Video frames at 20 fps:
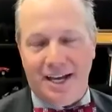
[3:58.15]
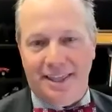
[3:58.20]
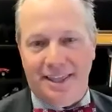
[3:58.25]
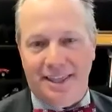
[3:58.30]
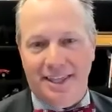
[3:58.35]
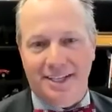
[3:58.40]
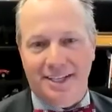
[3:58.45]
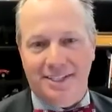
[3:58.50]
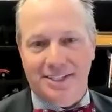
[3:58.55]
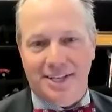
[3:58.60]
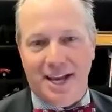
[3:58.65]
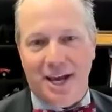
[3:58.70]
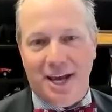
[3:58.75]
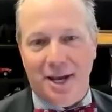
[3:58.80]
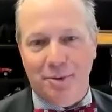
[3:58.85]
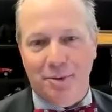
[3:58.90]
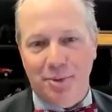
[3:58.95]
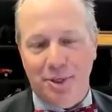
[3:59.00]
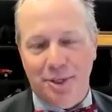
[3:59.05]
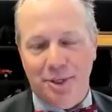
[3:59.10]
I think it's got
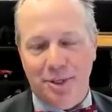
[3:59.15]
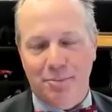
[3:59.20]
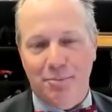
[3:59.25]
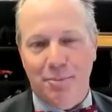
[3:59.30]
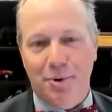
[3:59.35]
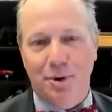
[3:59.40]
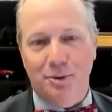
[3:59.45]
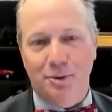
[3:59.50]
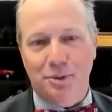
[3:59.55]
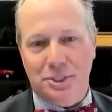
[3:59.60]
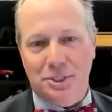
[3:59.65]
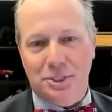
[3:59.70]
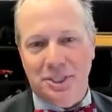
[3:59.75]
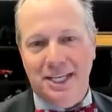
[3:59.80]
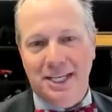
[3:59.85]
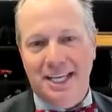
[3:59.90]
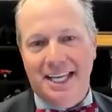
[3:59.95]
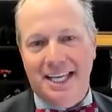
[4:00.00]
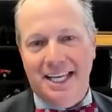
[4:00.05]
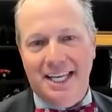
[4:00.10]
to be the
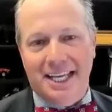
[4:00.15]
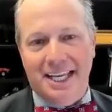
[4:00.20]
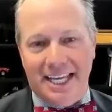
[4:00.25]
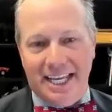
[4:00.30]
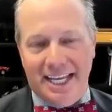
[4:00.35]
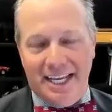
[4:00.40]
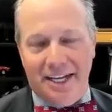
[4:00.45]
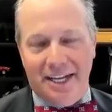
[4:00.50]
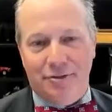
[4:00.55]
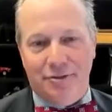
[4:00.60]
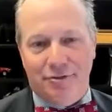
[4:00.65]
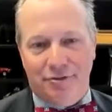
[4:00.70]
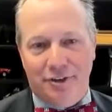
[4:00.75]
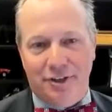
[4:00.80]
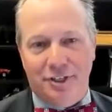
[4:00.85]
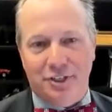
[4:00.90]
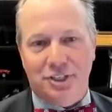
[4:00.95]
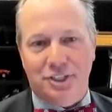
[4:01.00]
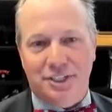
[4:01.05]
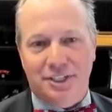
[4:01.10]
most
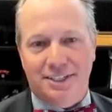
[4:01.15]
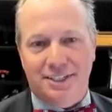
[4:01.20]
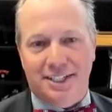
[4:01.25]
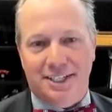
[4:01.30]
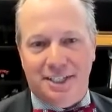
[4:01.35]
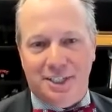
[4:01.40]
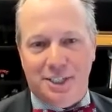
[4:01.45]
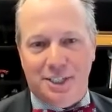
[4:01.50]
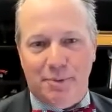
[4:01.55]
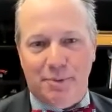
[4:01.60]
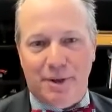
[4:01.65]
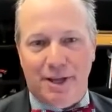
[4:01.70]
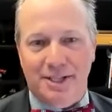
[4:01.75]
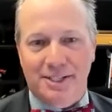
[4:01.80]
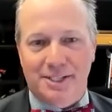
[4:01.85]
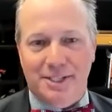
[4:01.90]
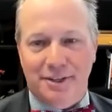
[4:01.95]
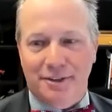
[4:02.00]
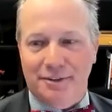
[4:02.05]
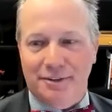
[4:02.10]
inefficient and
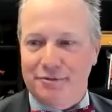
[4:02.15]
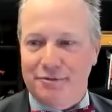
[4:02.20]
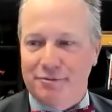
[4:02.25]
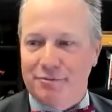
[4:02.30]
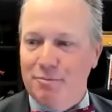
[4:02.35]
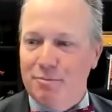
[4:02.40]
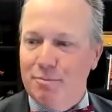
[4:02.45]
expensive